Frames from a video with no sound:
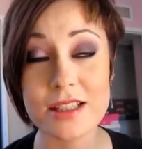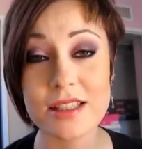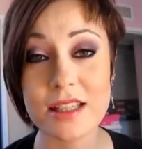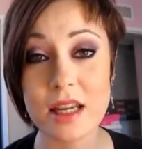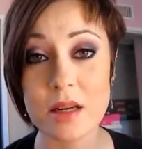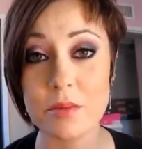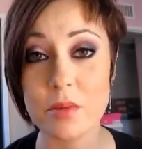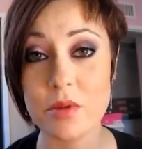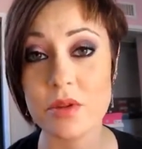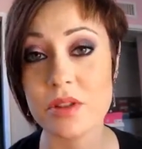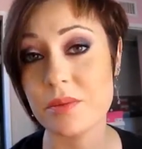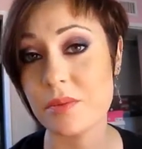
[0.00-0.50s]

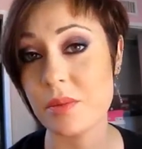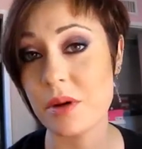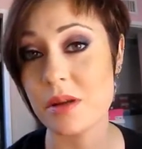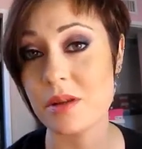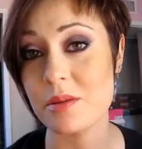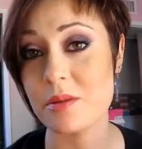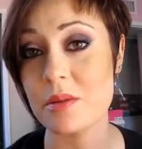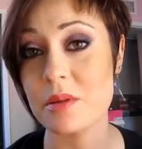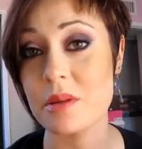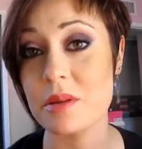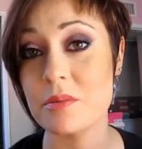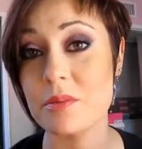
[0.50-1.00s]
and most
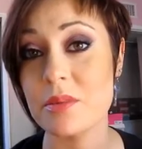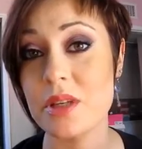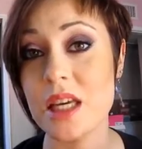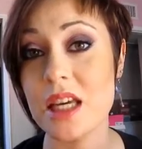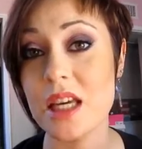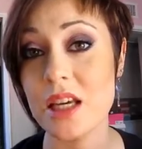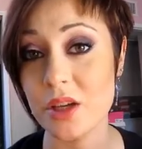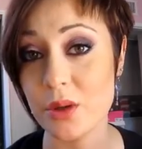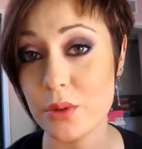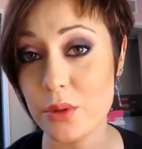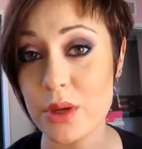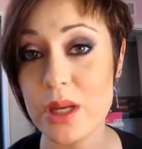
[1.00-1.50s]
premium
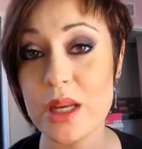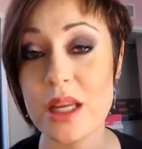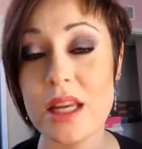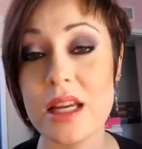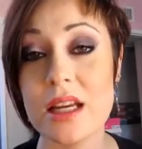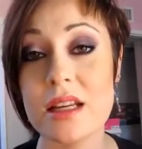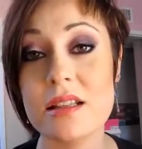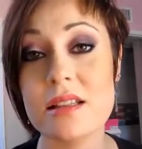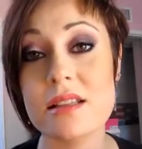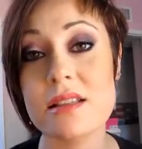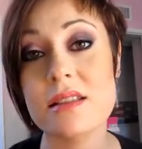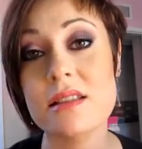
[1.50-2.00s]

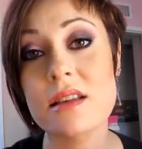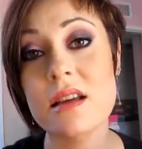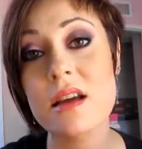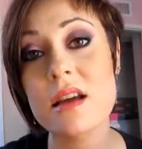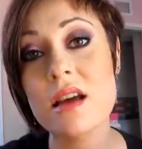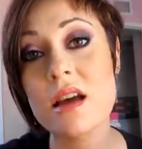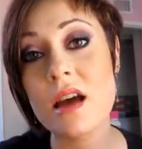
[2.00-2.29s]
ingredients